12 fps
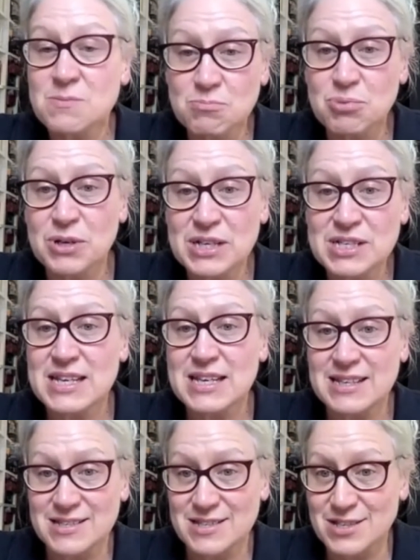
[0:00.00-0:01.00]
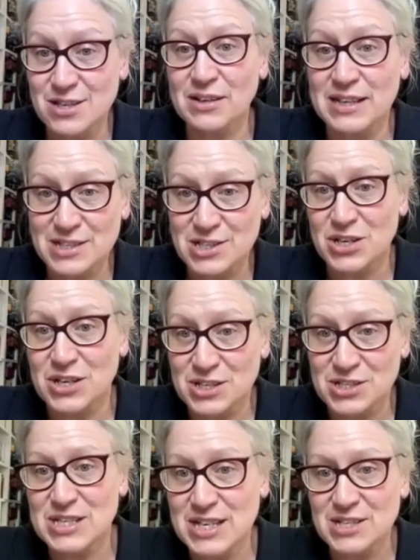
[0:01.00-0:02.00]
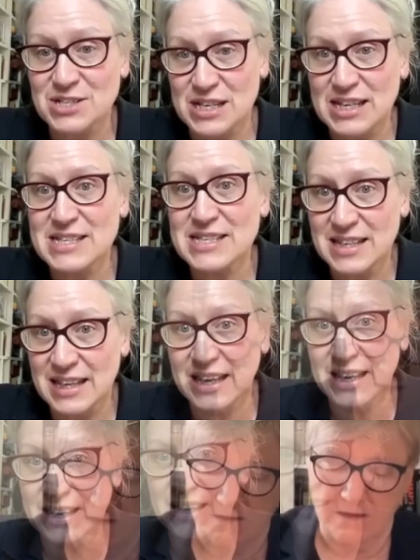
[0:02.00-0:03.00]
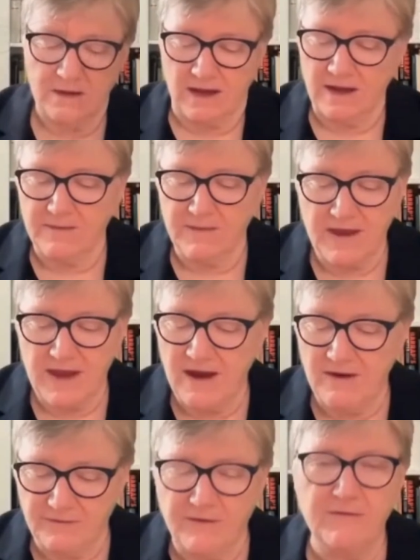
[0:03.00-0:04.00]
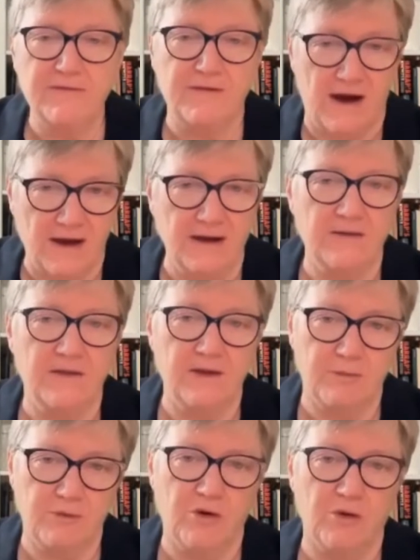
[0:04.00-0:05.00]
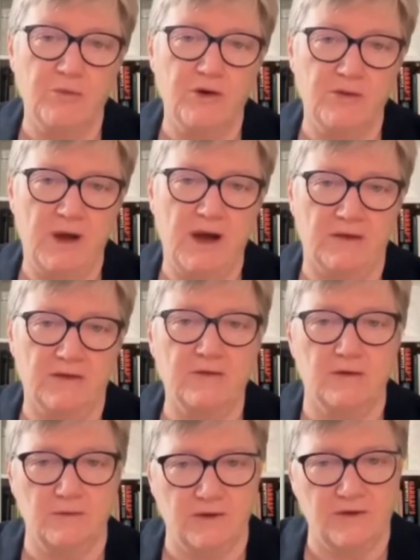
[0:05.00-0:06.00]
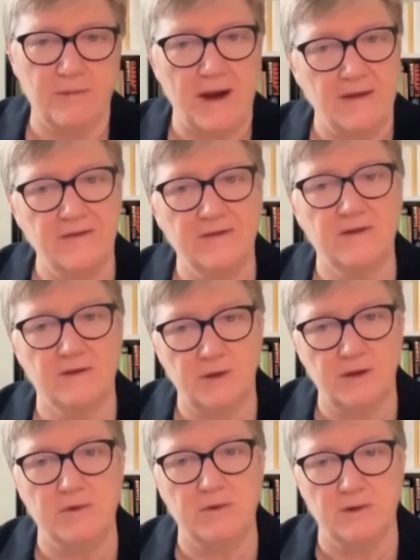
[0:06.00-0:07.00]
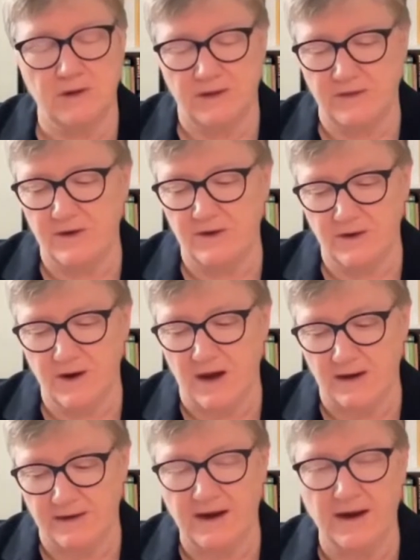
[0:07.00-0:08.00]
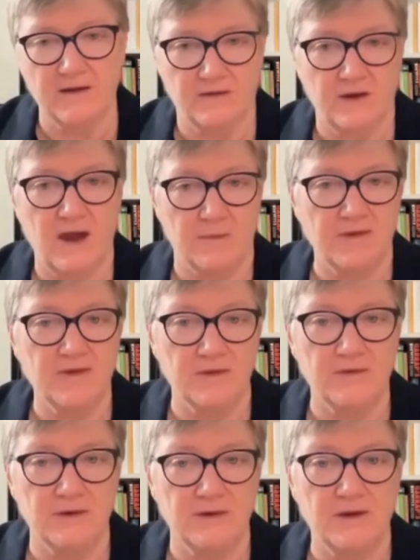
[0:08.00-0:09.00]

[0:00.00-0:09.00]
some pretty solid church teaching, isn't there? yeah, and they have to find the appropriate pastoral response to the people in their context. Absolutely.